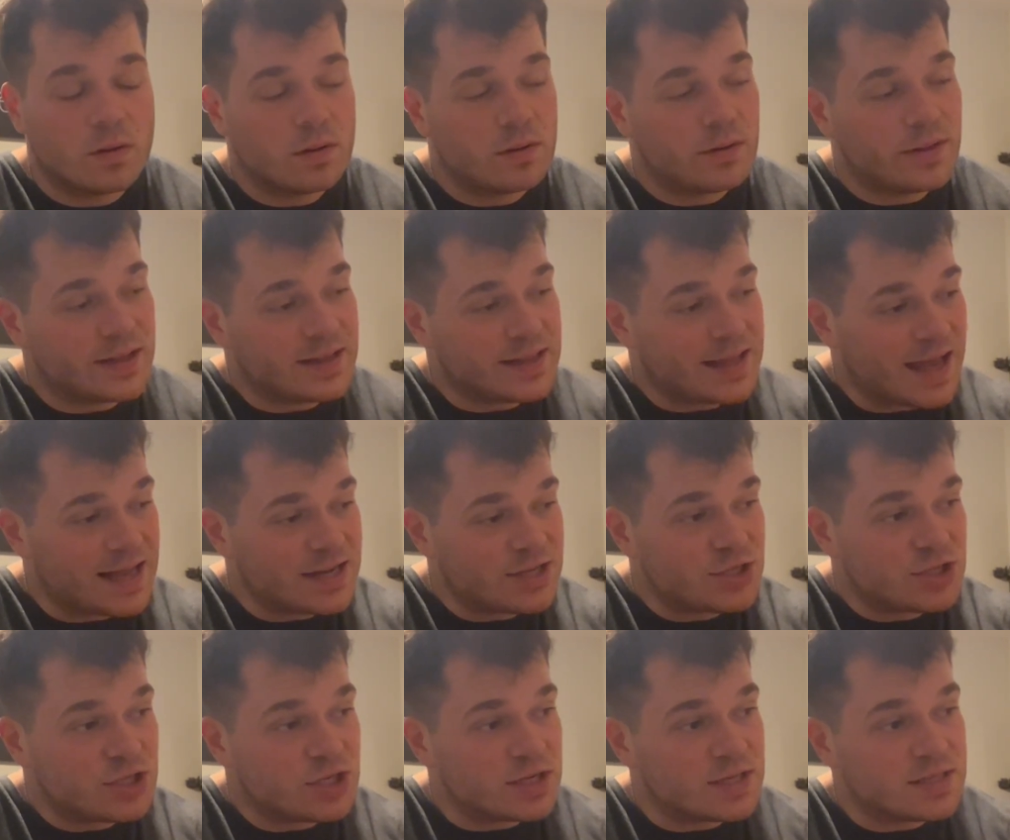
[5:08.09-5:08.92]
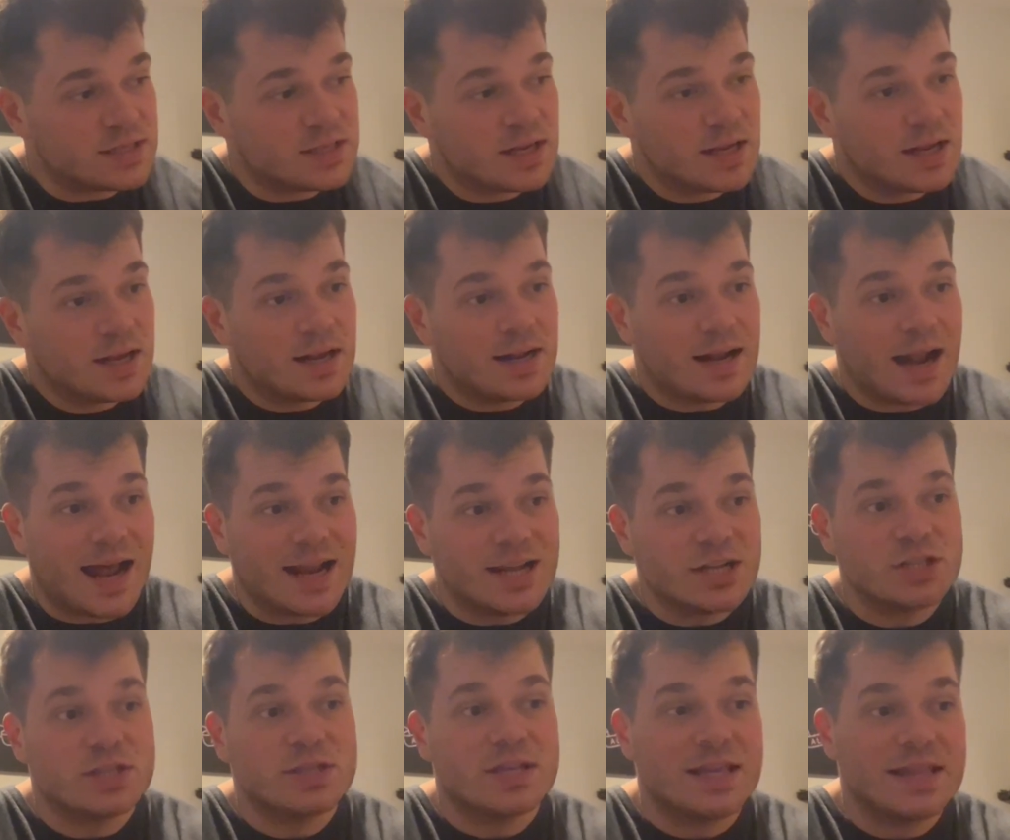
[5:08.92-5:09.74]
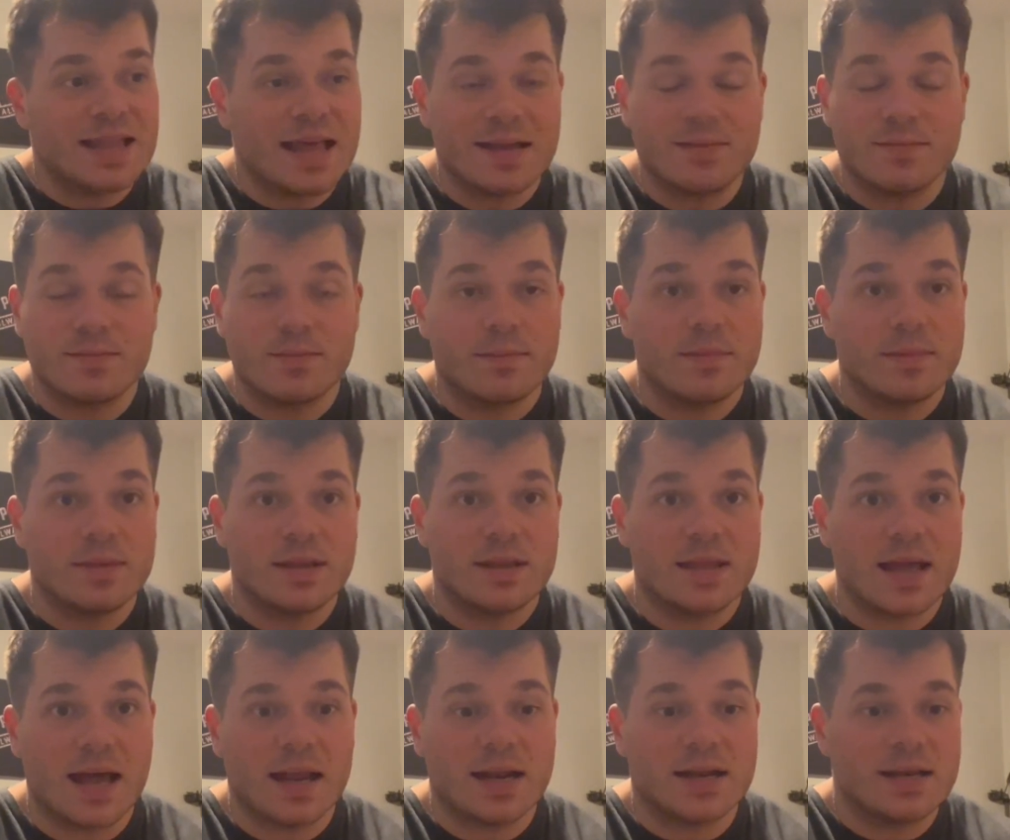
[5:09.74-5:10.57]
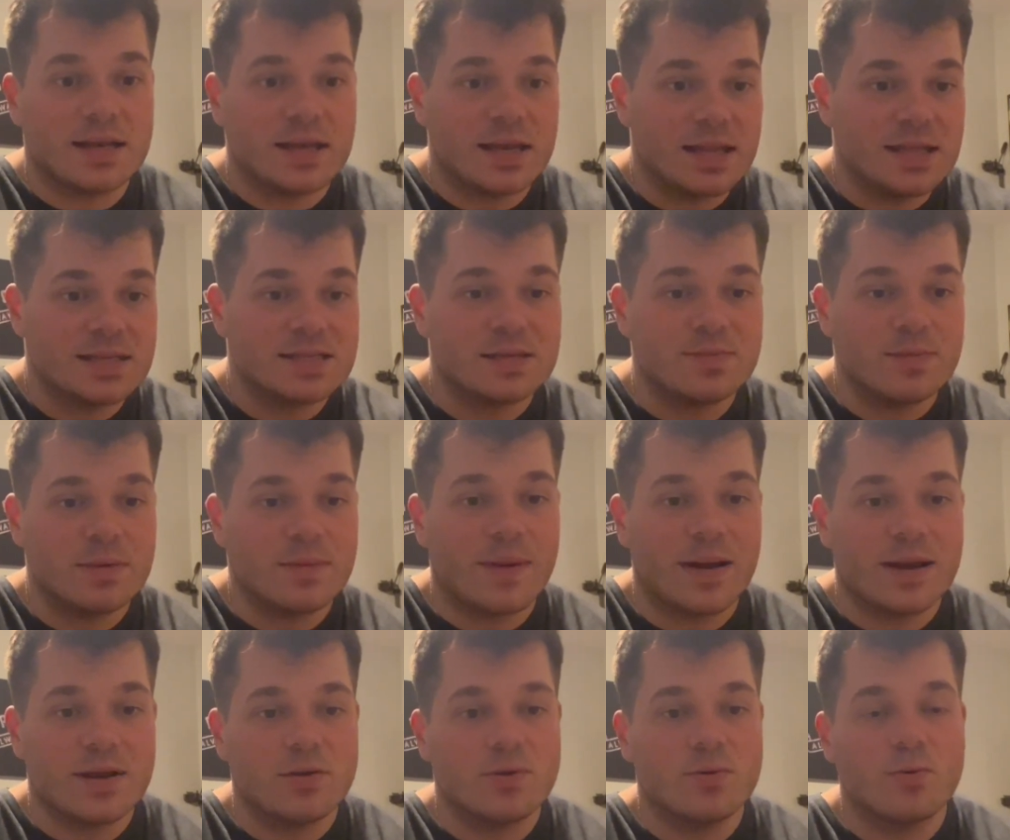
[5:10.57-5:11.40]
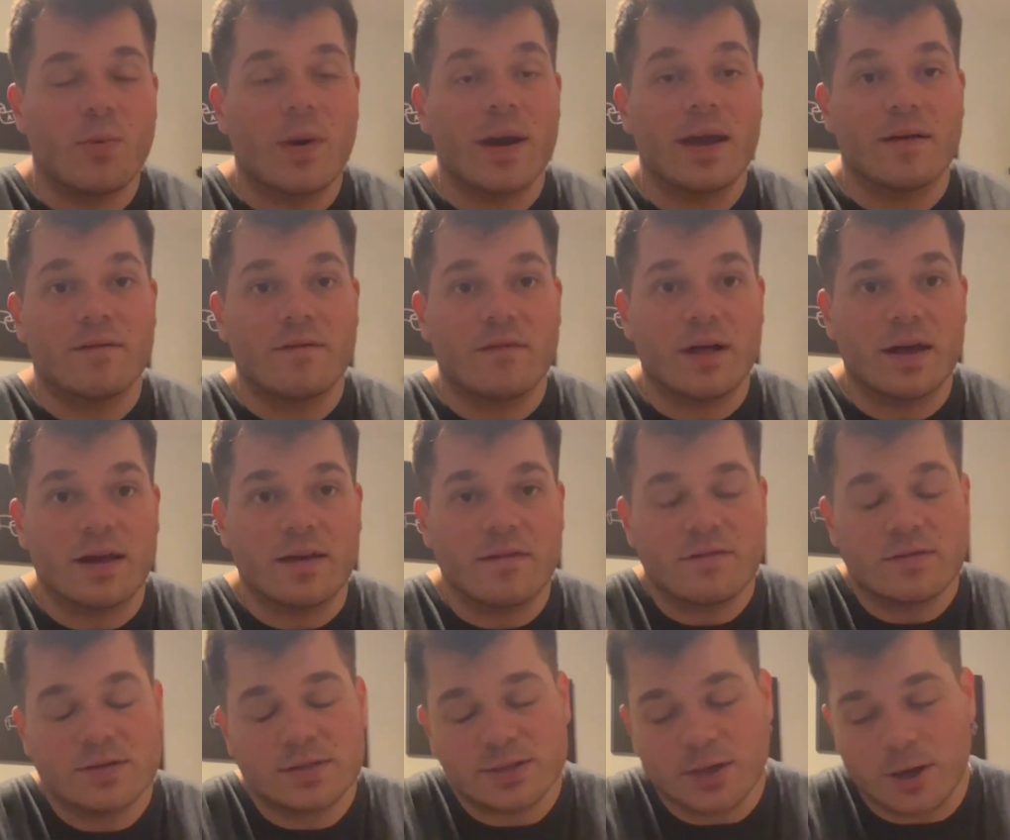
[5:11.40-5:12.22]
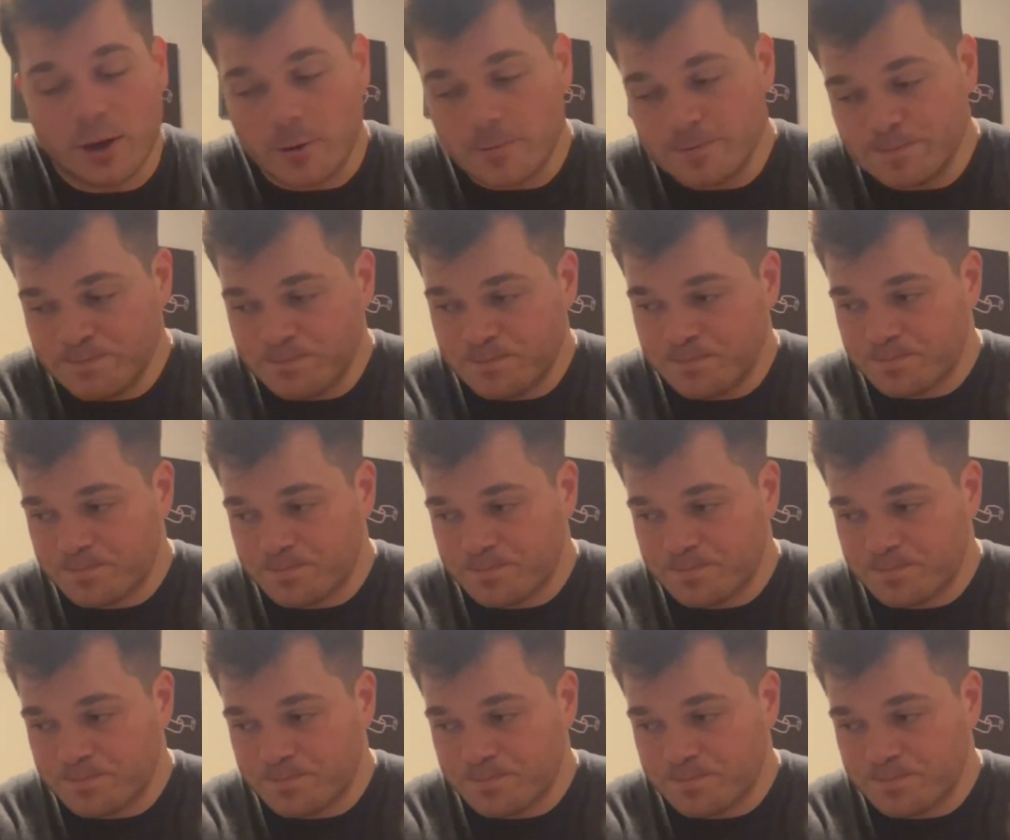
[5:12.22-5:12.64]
Like, that's just, I just need that. That needs to be my new way of life. So